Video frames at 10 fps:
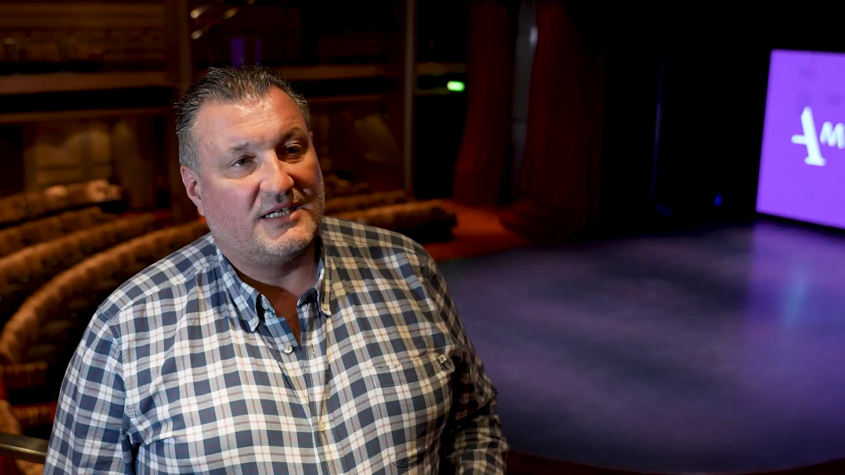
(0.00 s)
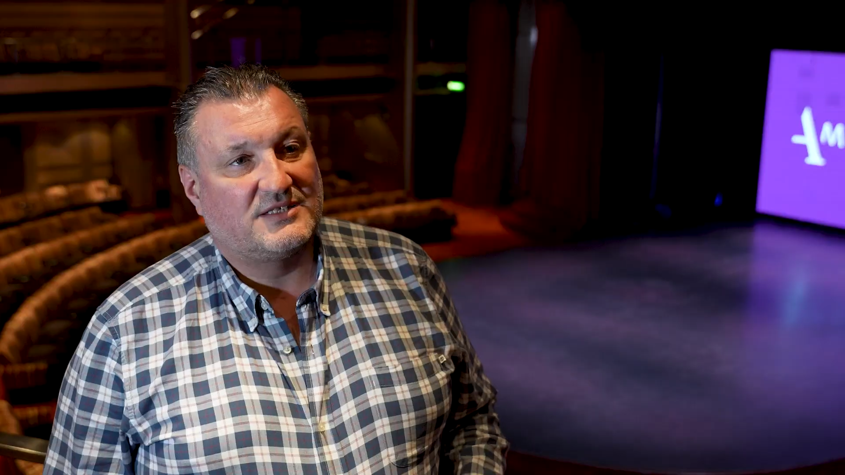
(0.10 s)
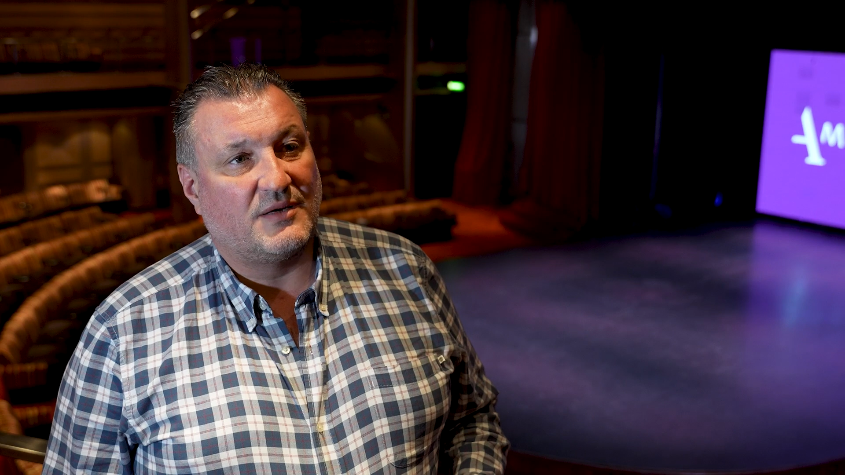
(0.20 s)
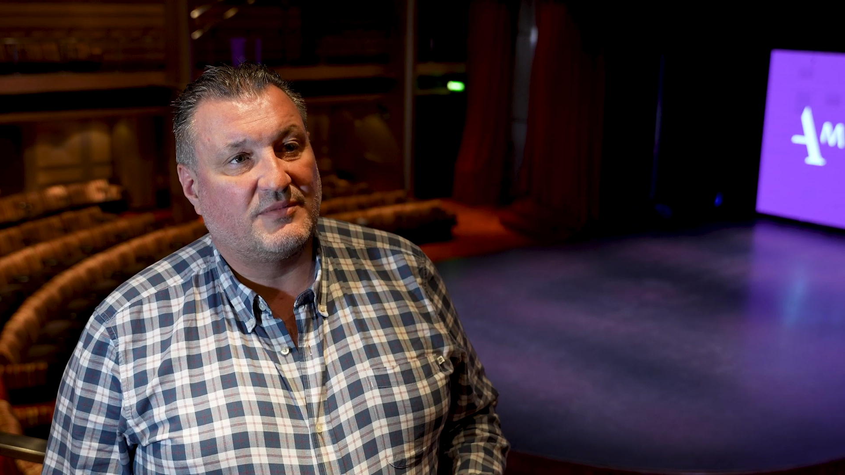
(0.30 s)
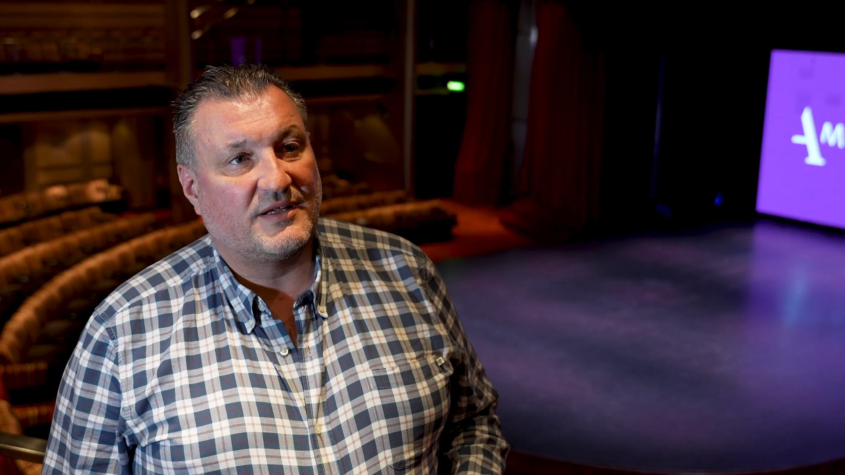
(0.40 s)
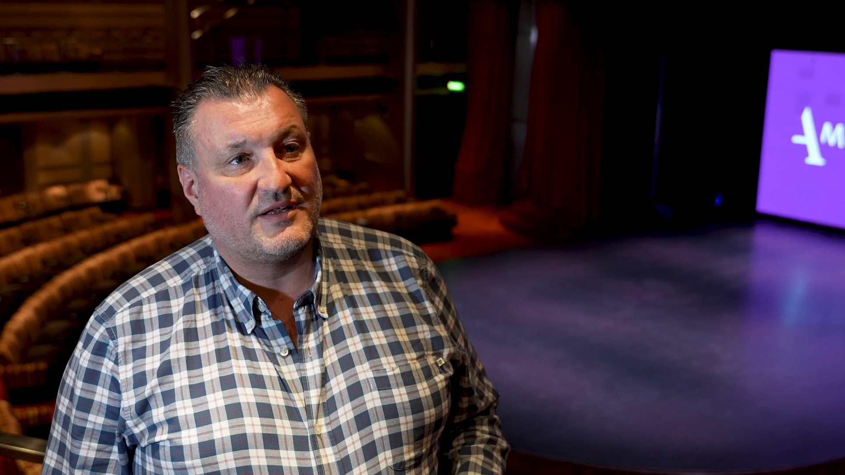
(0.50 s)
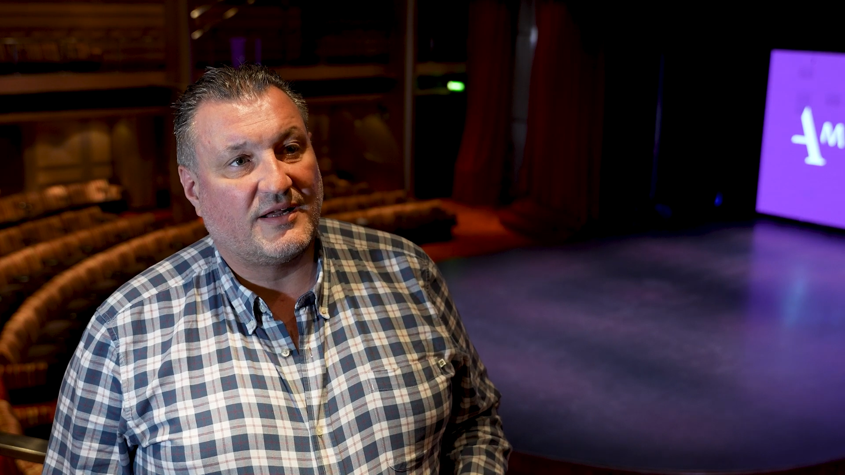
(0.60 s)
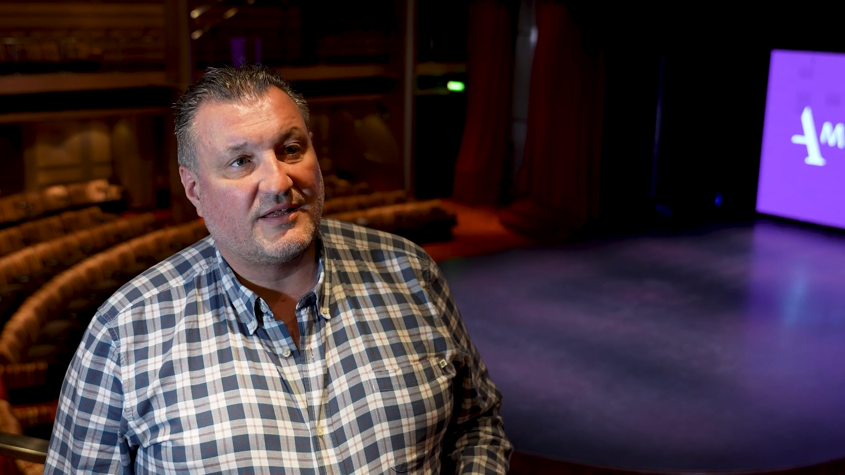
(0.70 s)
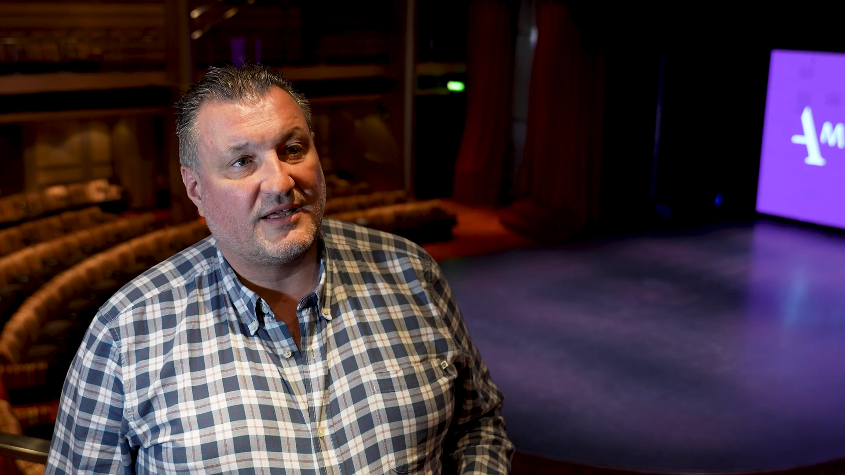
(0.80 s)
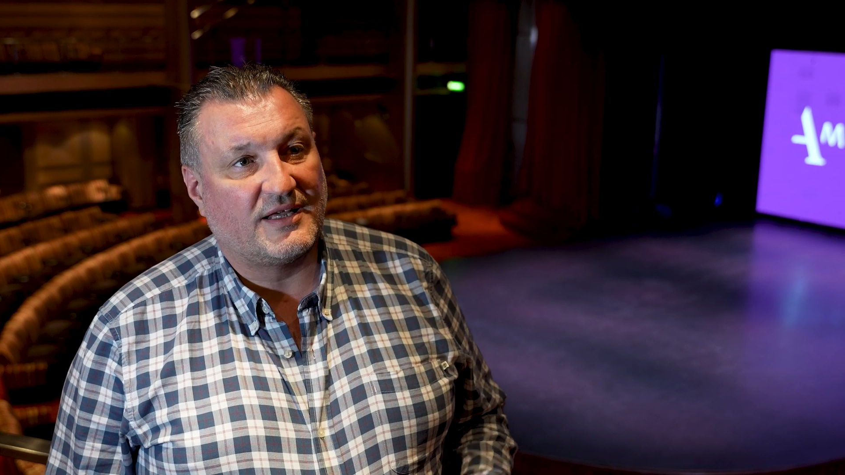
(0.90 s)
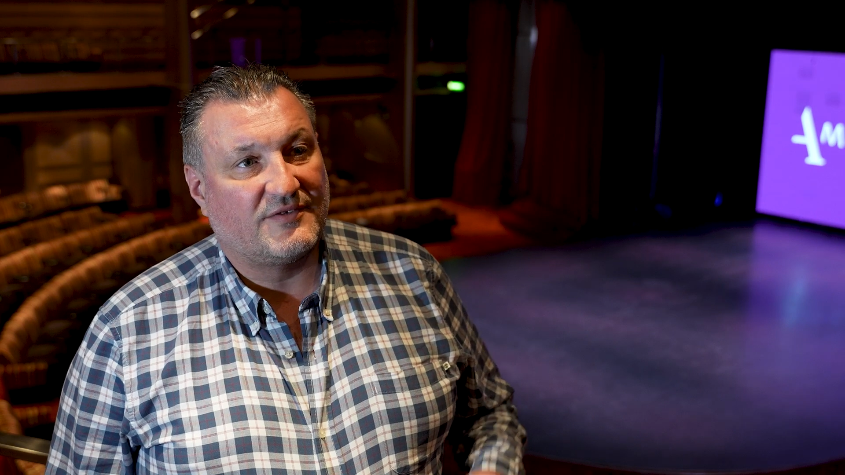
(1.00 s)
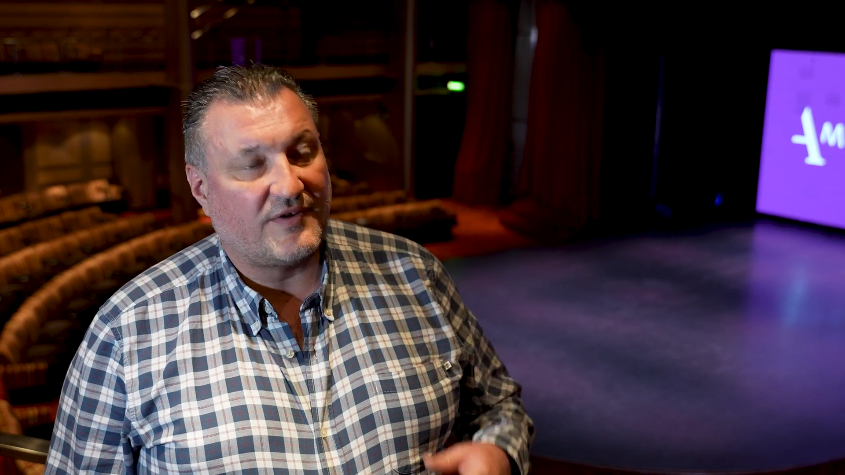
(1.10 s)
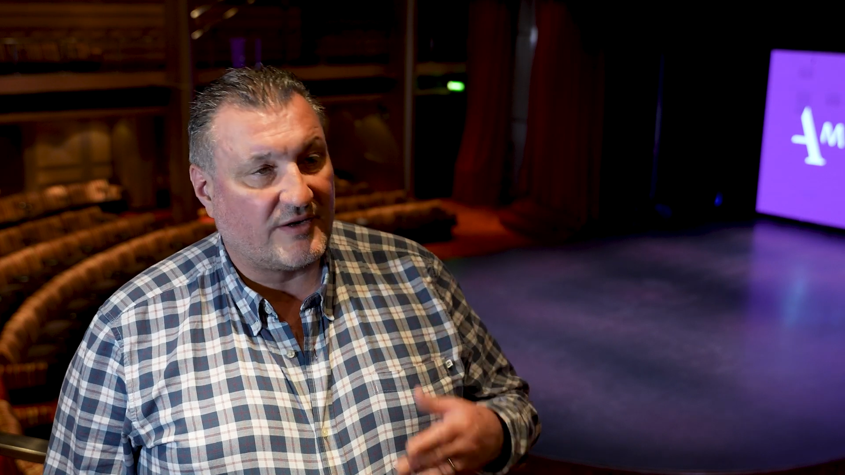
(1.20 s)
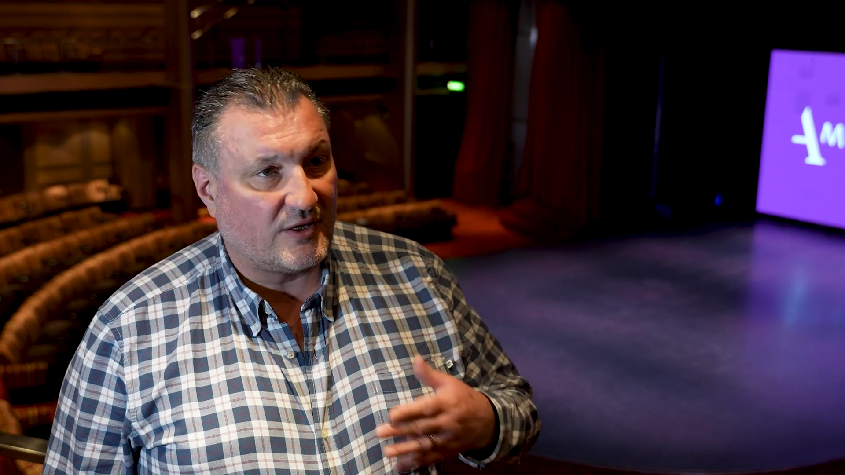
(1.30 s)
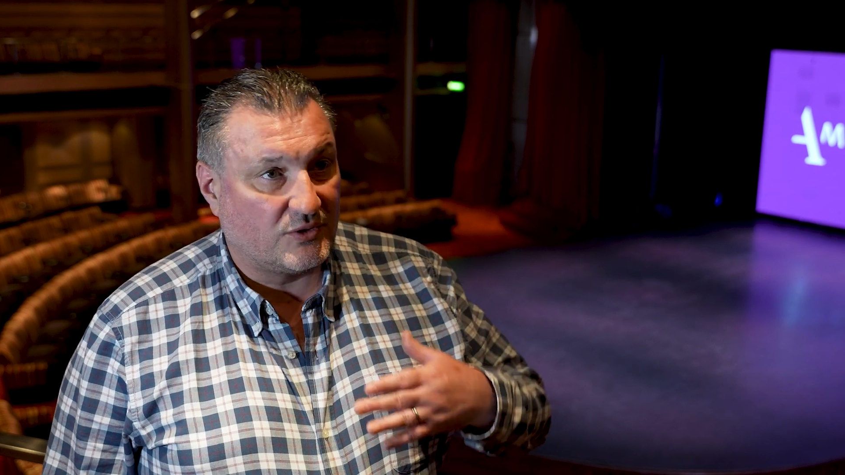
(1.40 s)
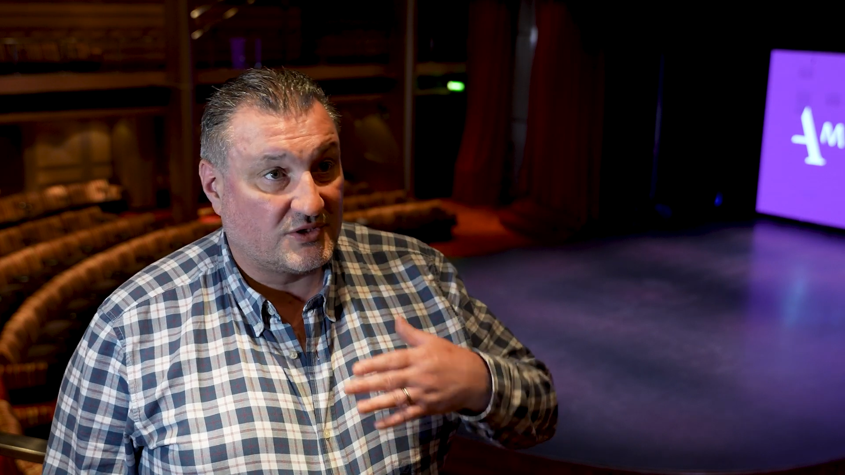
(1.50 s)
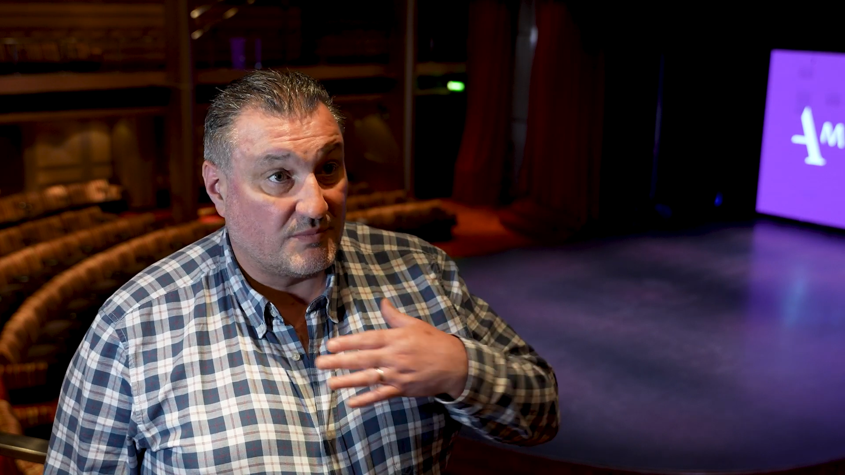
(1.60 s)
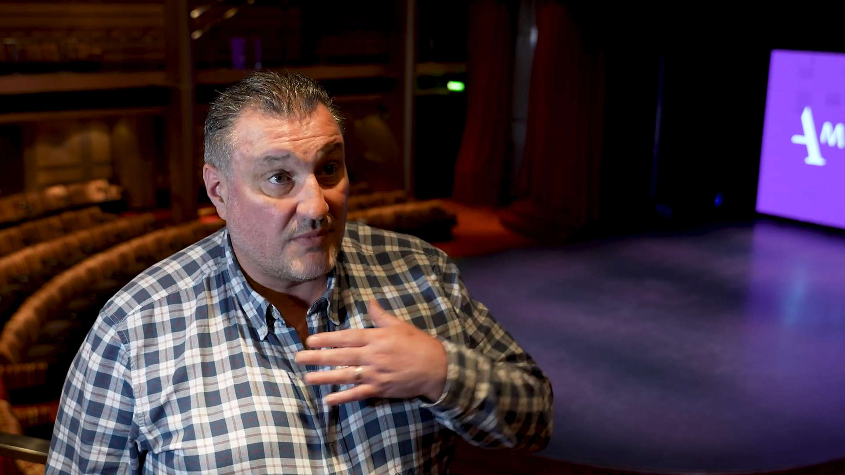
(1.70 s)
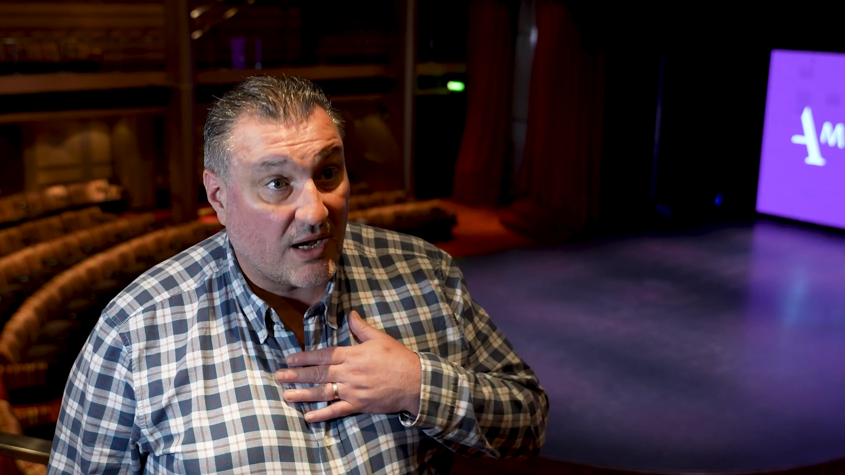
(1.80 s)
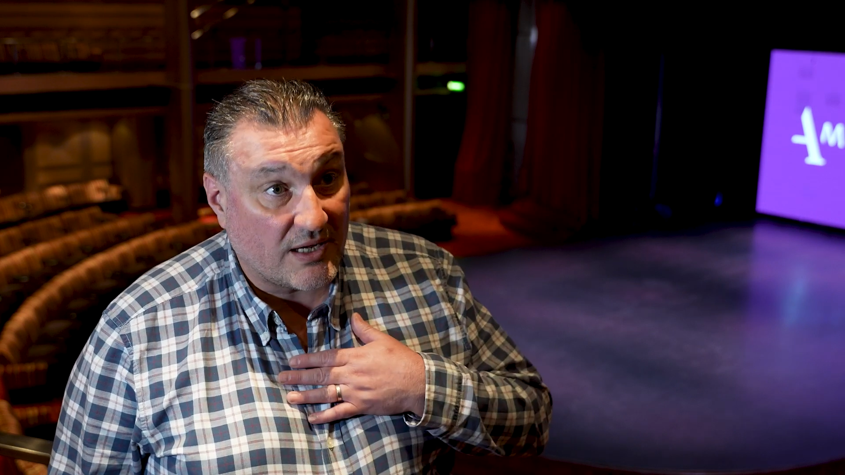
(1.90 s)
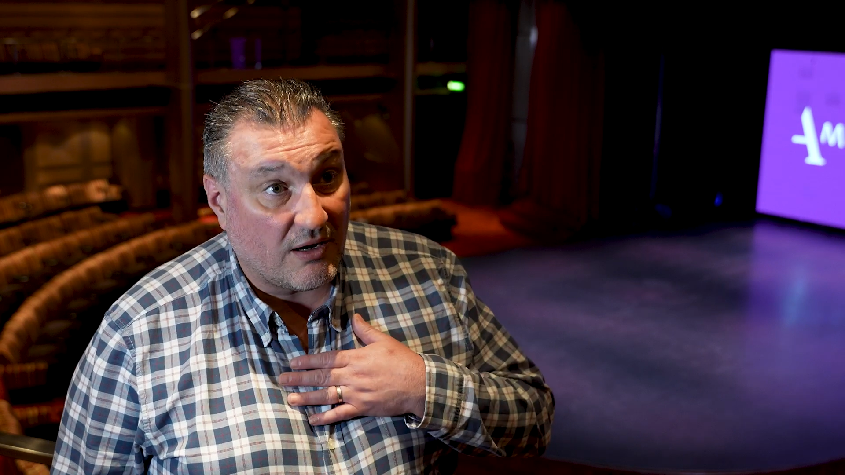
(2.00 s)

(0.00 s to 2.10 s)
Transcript: is something that I think is very close to my